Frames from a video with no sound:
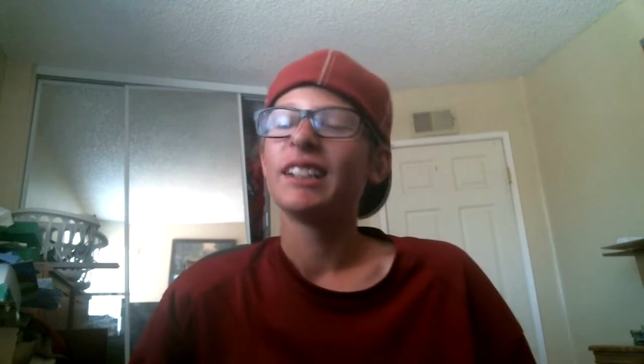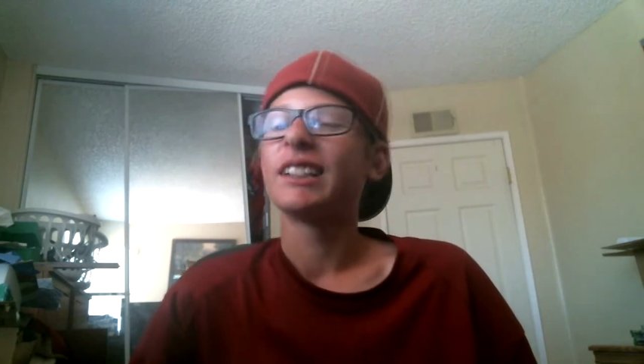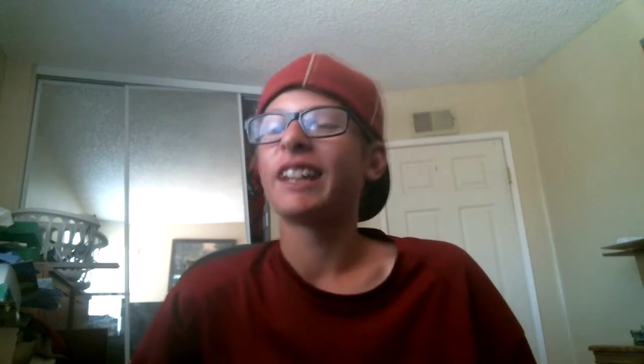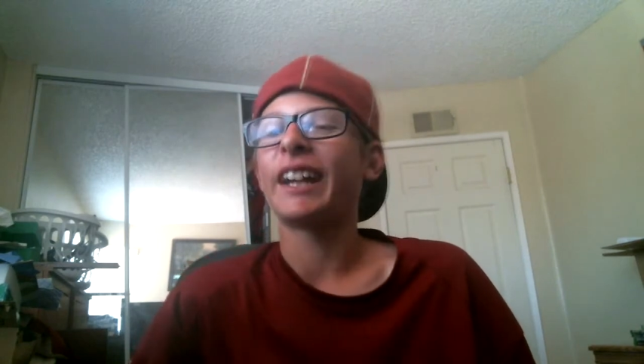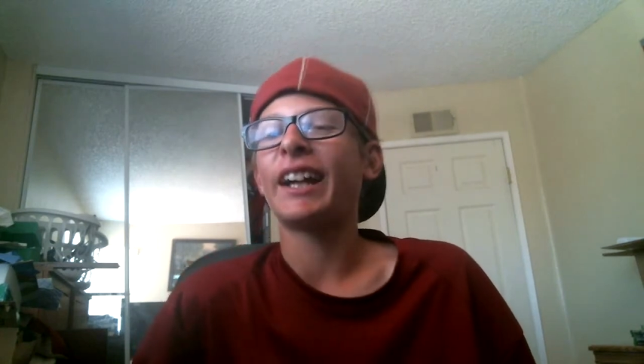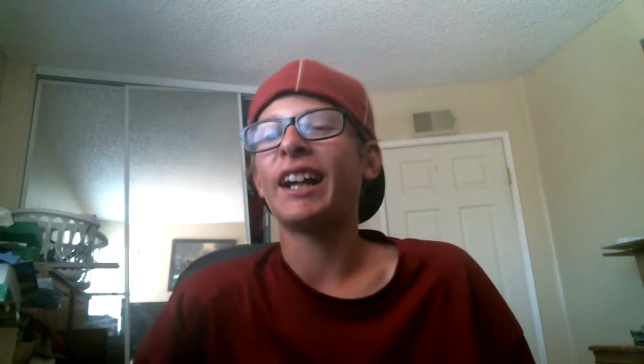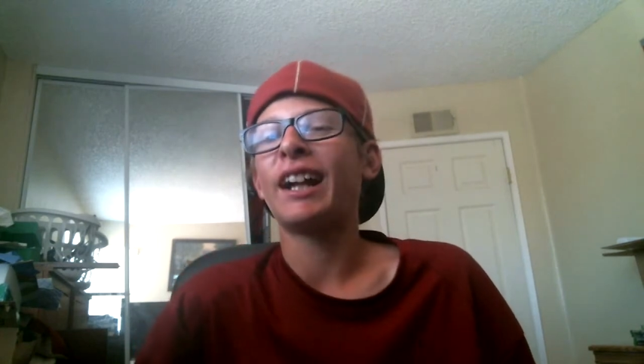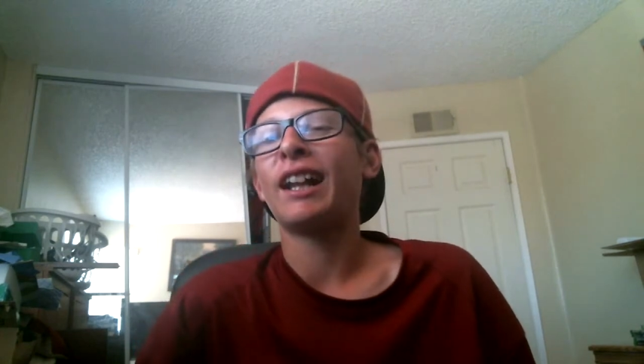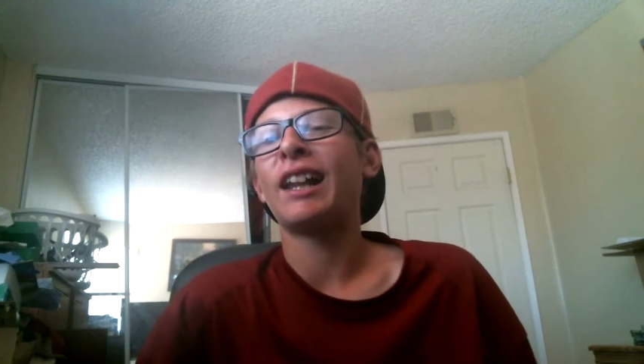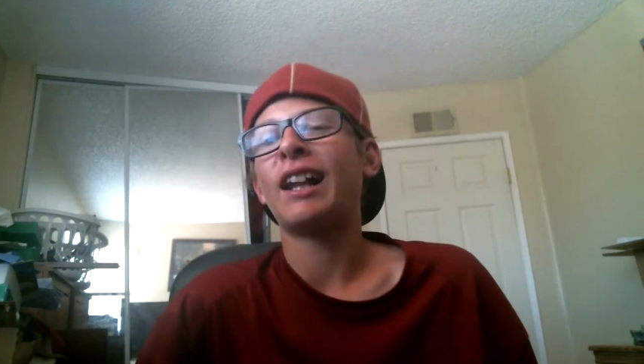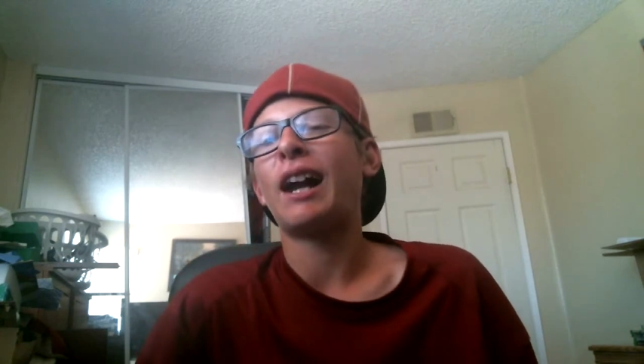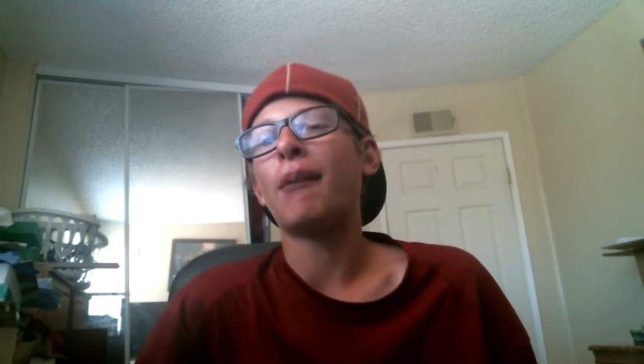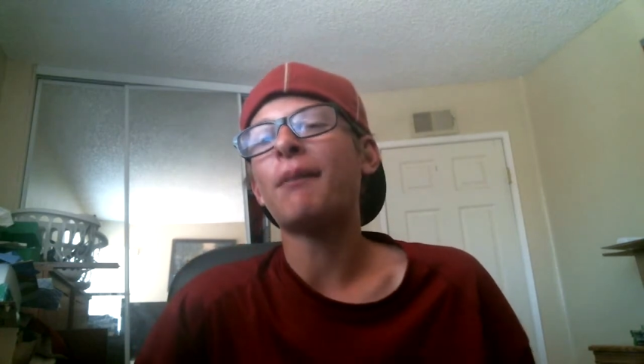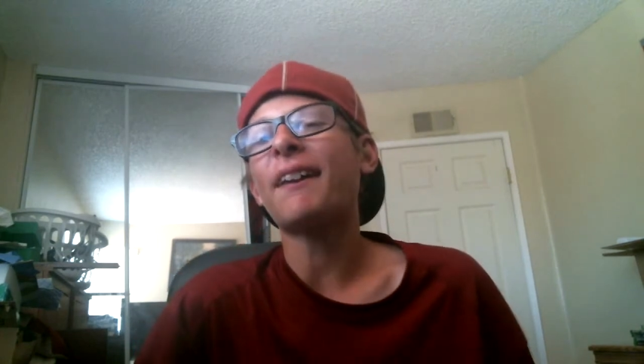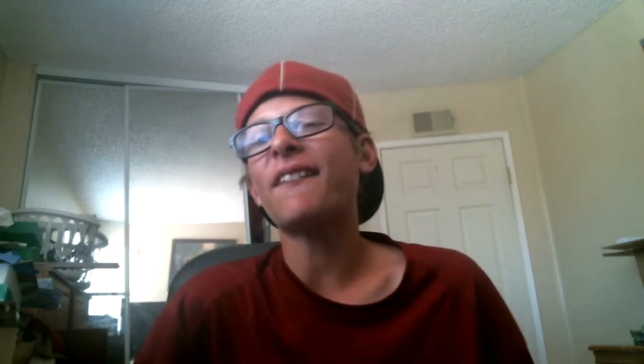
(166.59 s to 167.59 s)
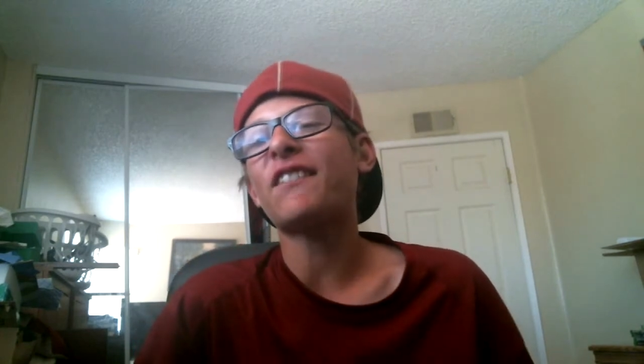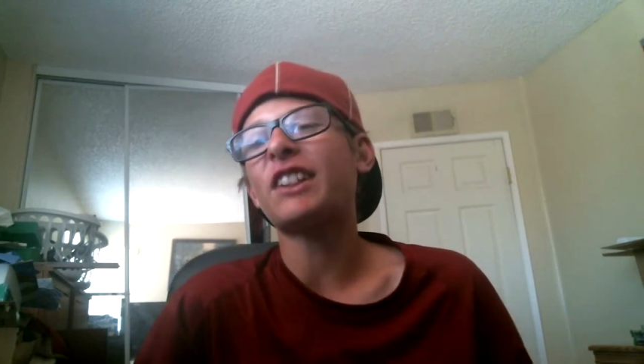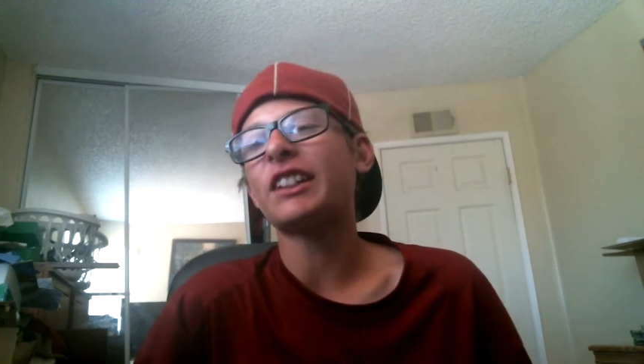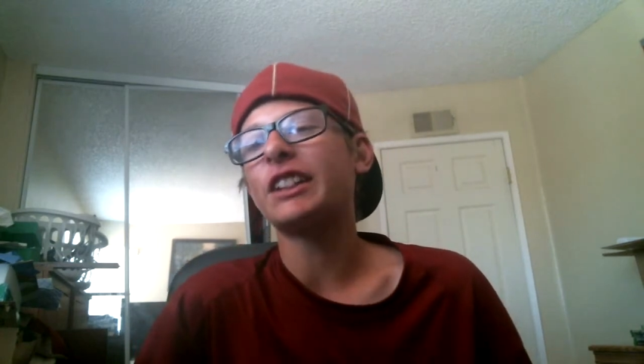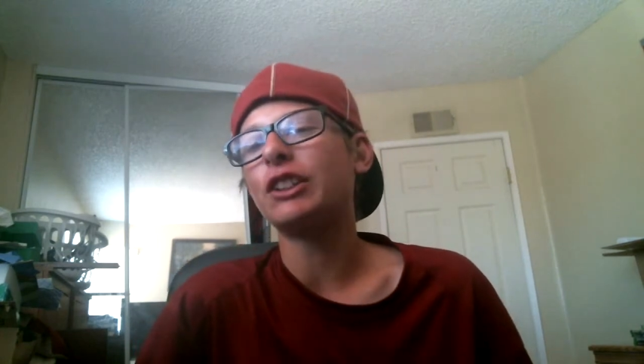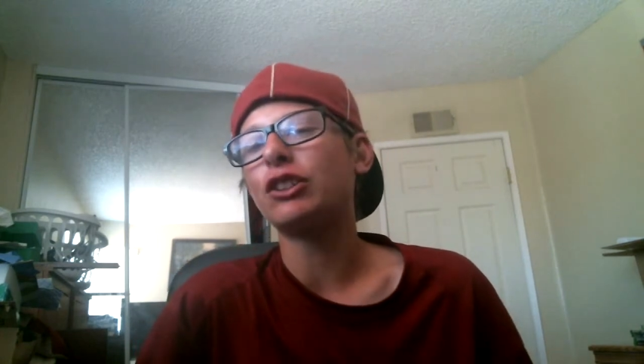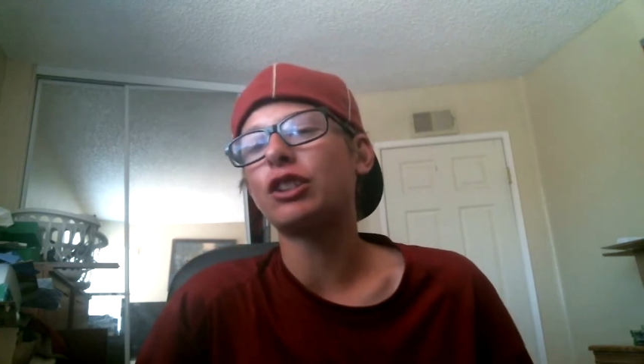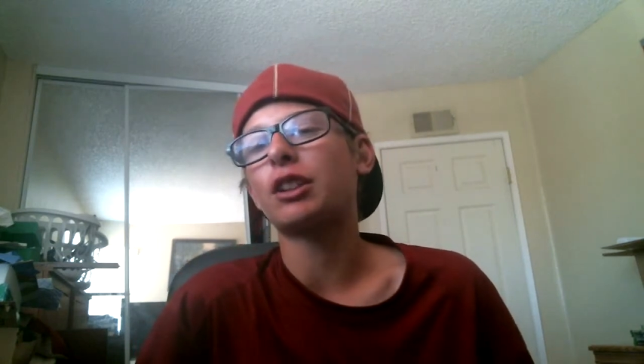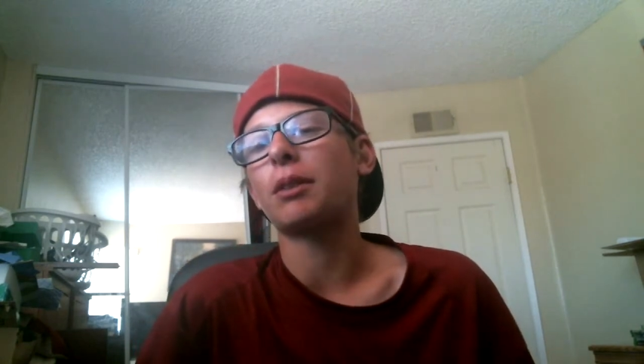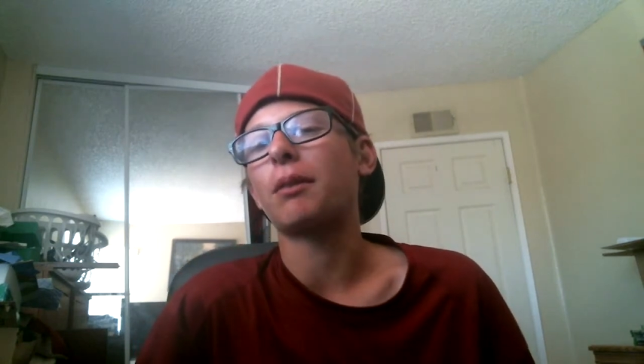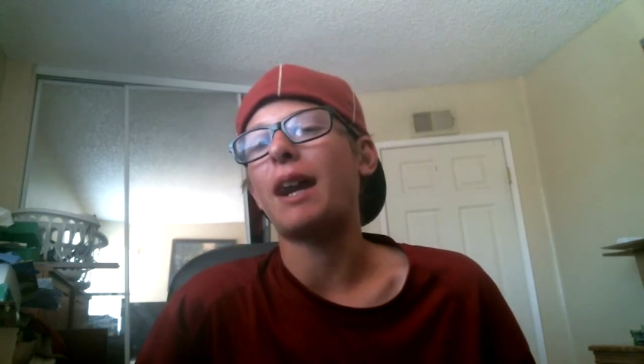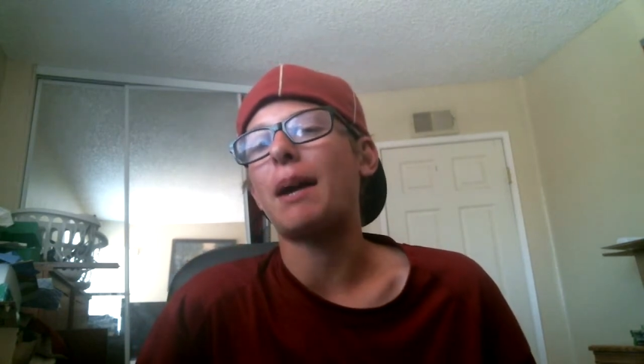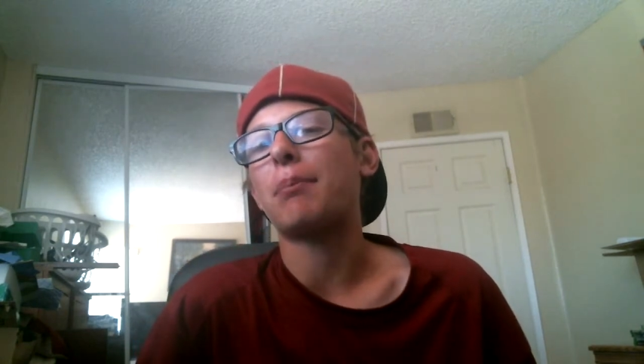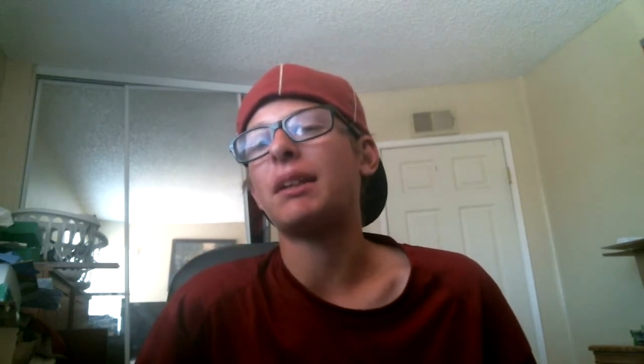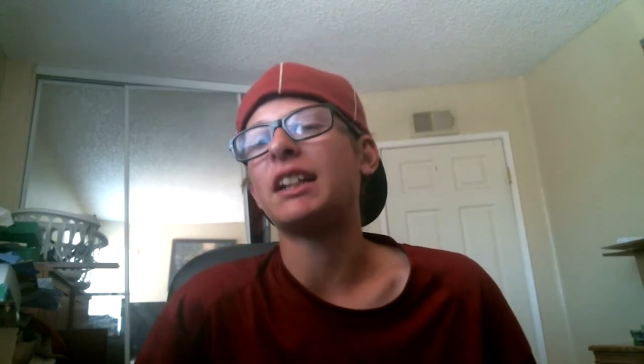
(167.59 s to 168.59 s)
like, I'm not very used to
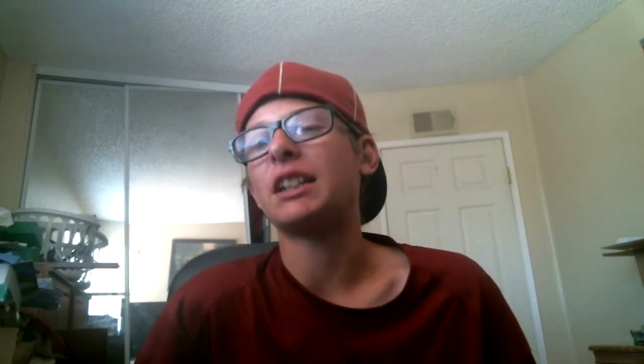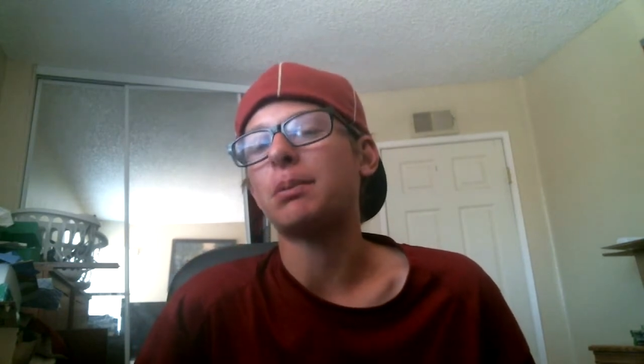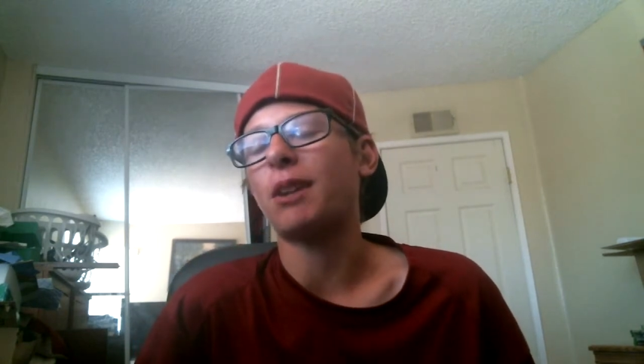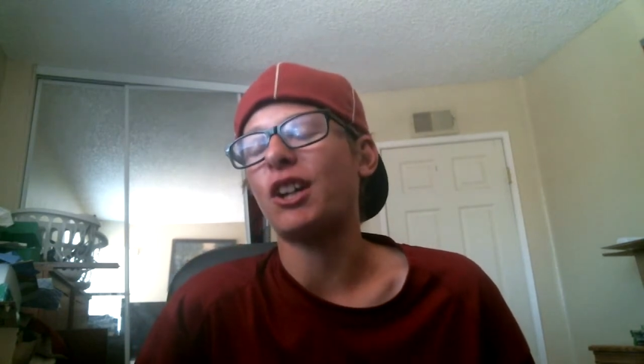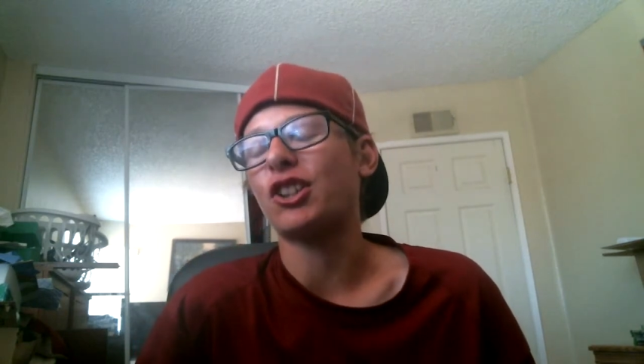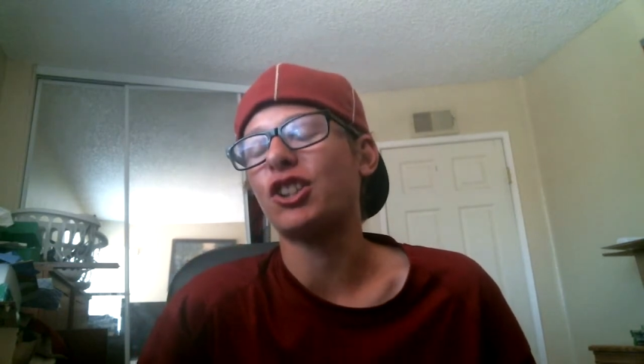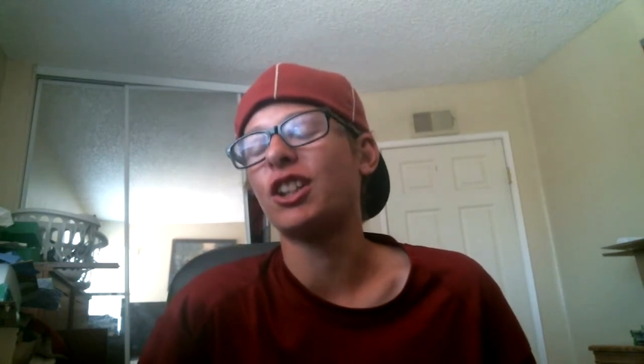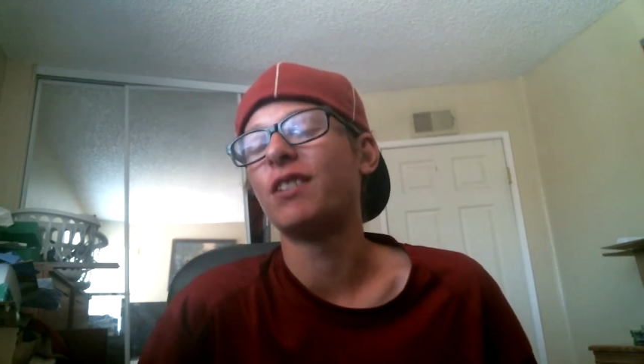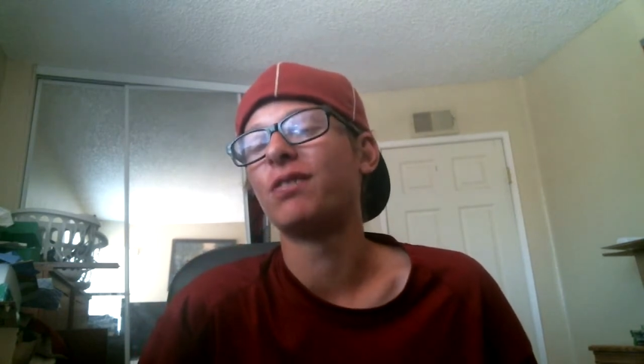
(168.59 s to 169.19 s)
rapping, especially in